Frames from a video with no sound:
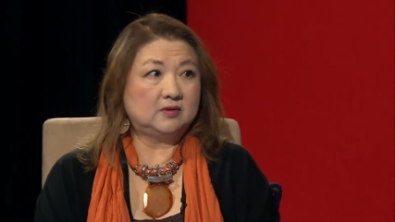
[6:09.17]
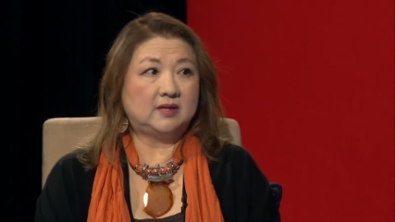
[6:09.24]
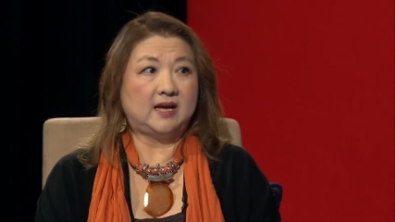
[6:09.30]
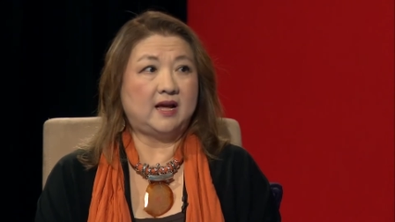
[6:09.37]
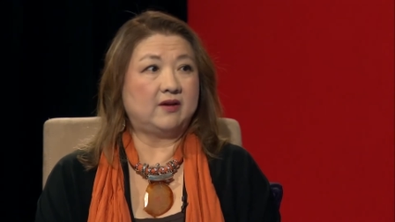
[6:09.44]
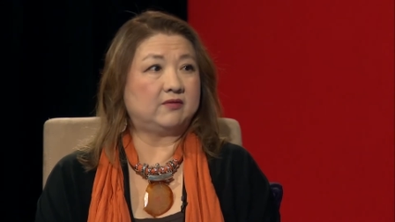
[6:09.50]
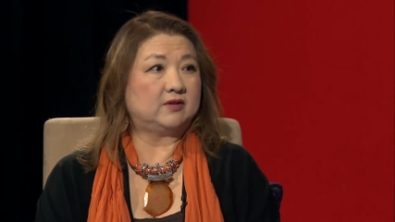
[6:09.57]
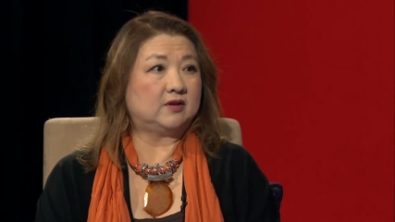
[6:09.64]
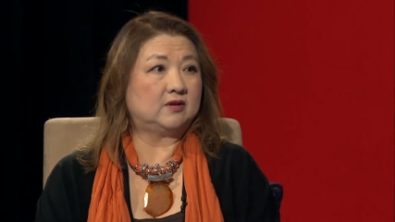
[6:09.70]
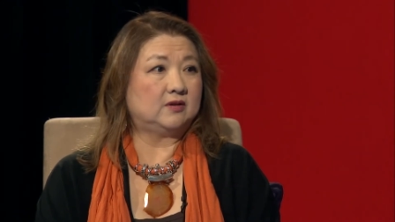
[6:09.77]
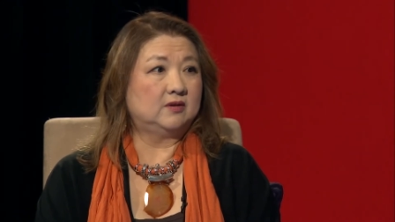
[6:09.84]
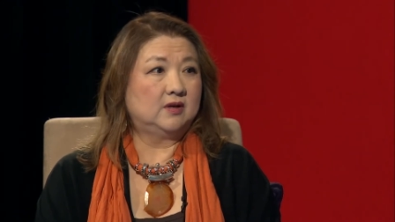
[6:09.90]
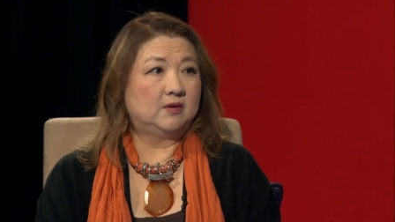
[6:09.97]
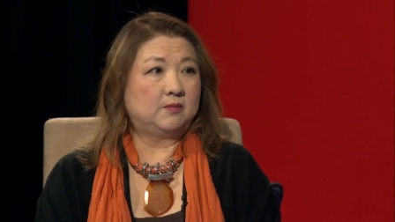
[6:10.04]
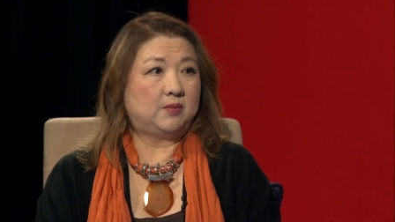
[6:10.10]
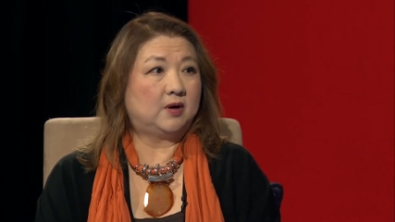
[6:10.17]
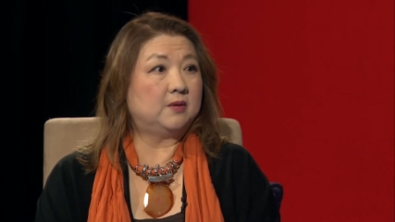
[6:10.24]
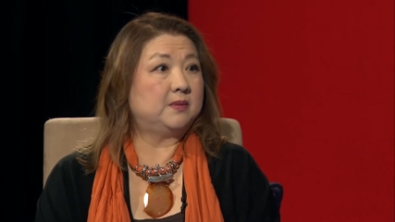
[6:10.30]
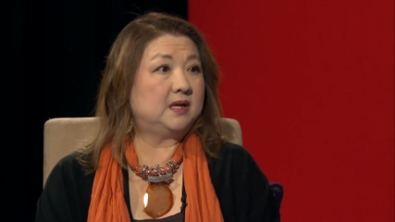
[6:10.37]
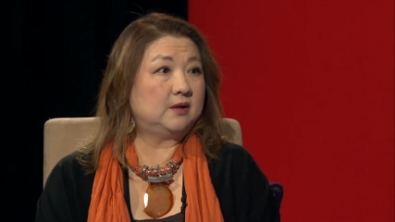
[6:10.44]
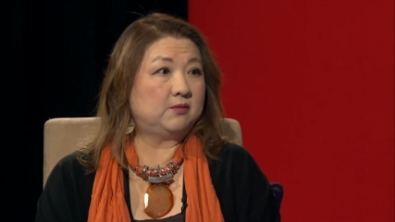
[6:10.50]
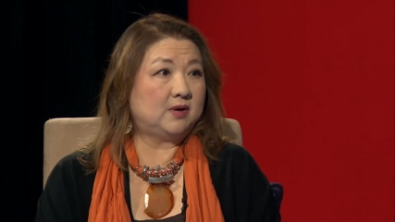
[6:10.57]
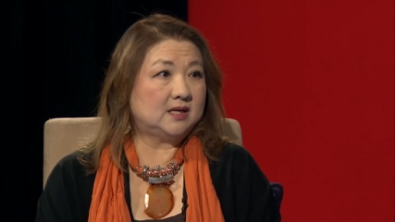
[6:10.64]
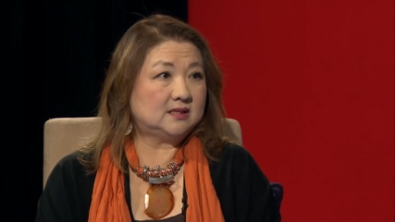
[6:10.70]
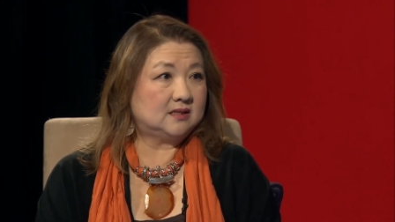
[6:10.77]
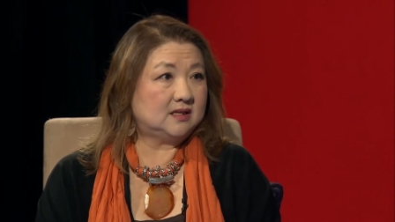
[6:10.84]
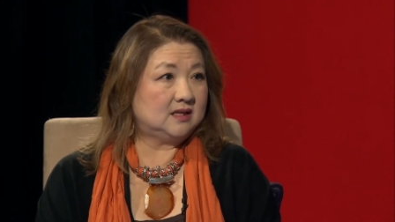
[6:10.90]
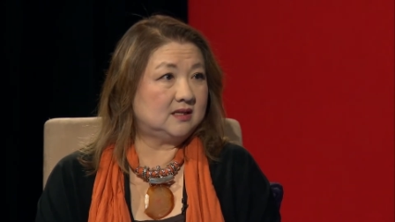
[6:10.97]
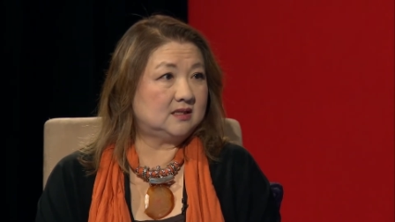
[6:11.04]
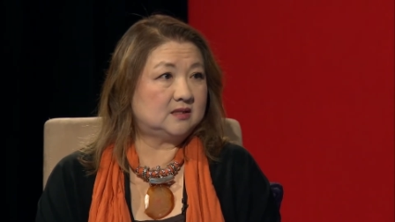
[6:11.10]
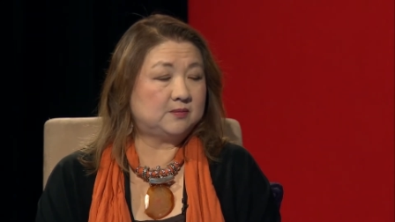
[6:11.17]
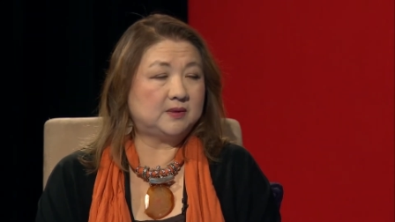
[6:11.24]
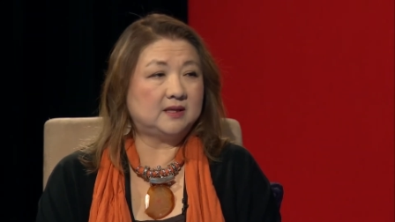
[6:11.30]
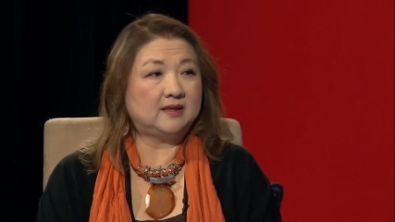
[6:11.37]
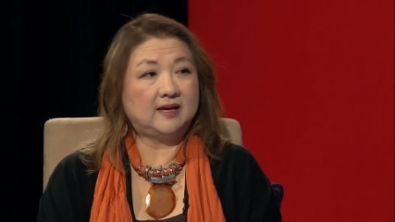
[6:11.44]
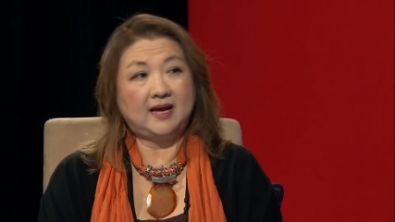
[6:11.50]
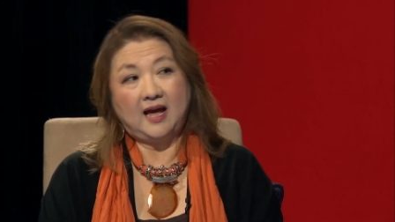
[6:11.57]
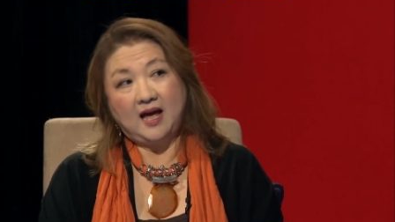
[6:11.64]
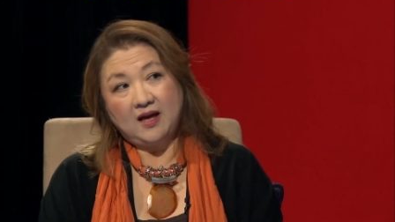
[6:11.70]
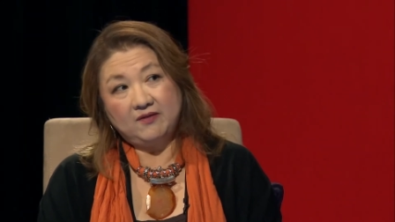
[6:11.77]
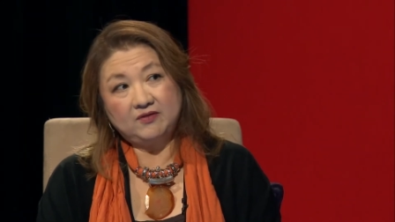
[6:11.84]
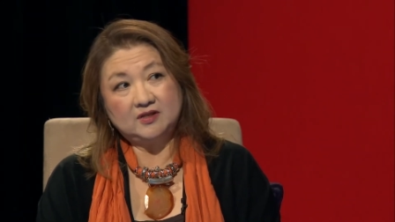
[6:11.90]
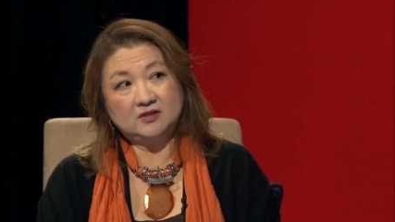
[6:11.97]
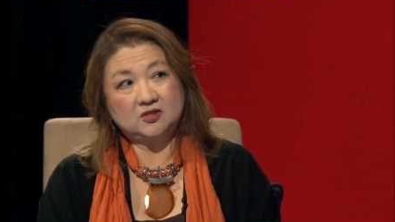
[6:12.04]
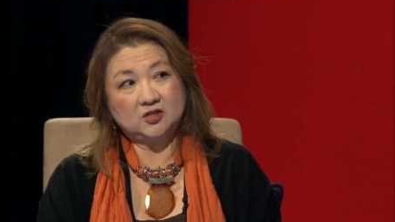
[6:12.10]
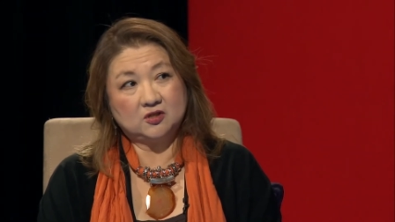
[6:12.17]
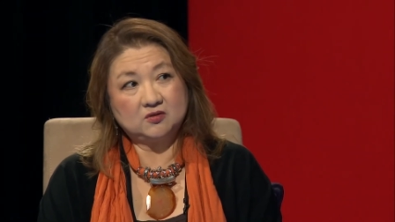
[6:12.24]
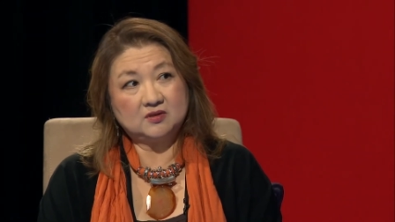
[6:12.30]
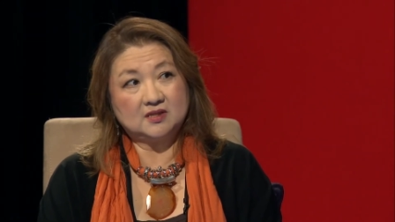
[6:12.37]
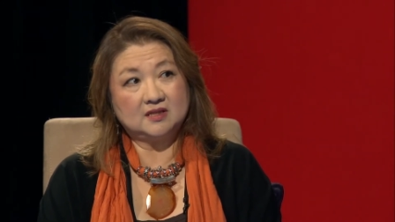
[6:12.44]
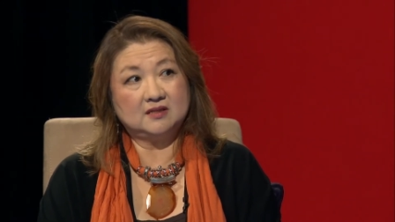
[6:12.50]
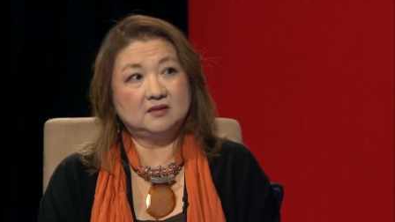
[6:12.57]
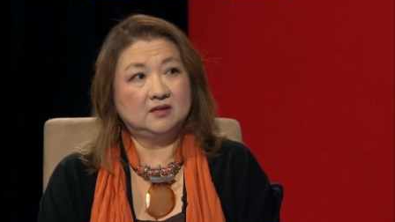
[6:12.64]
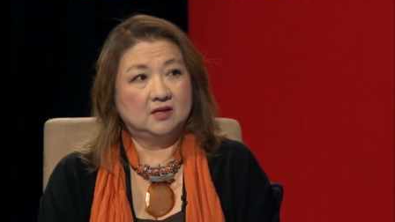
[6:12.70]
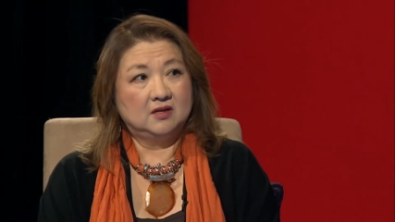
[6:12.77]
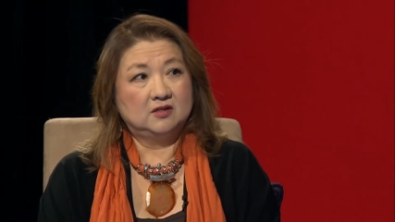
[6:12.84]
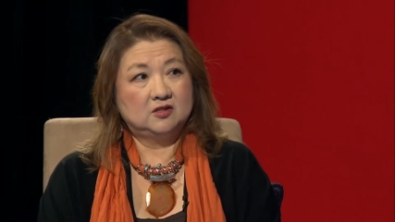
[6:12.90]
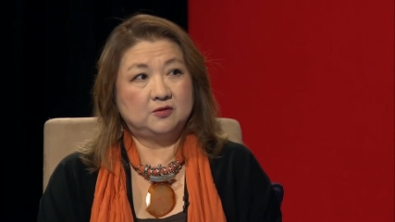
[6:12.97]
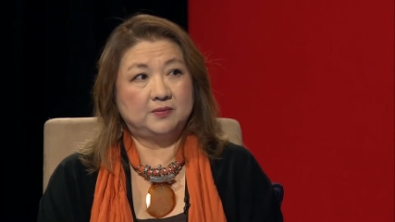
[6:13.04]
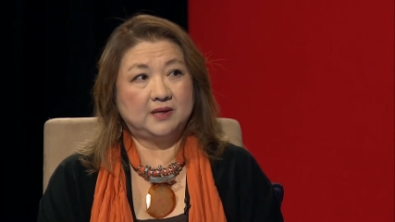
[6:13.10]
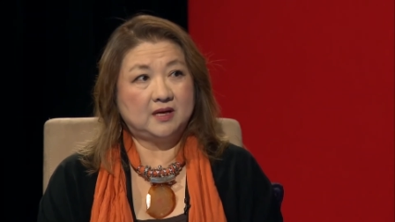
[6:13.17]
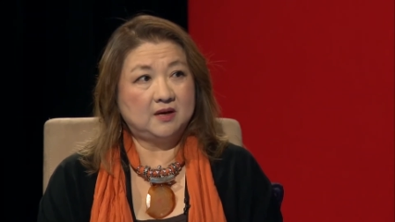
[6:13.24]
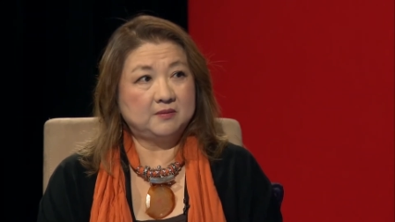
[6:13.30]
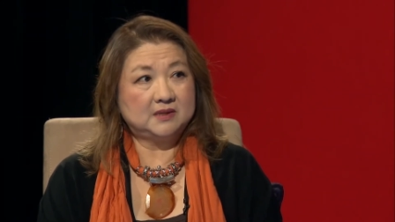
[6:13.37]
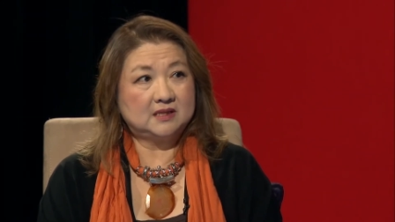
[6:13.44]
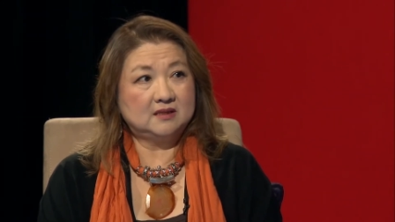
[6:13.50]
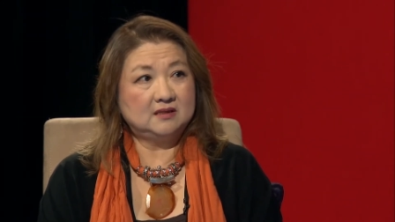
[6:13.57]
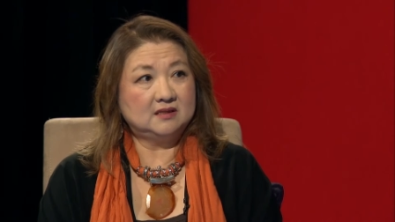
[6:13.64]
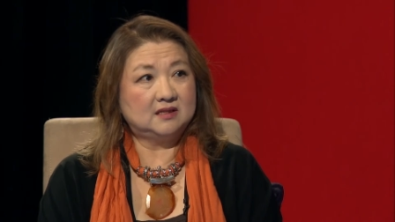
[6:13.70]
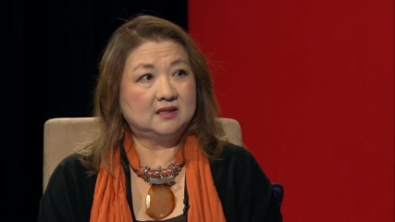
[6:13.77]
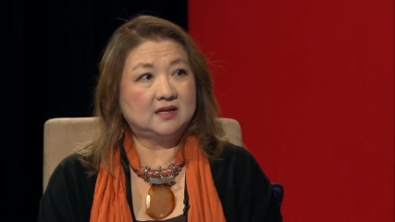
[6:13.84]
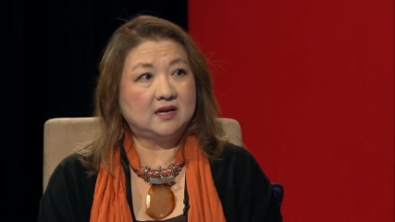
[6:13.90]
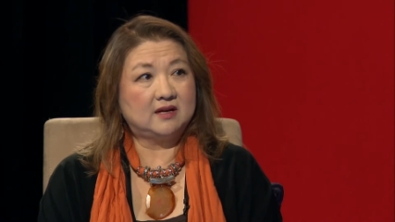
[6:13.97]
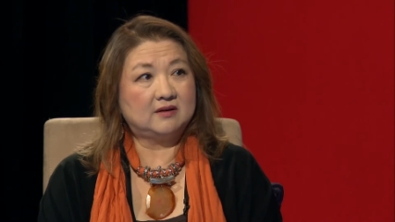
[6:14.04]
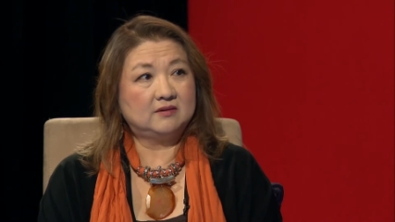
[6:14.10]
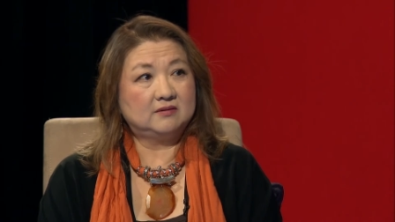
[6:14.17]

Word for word: They have their permanent residence, but they haven't chosen to become a citizen yet.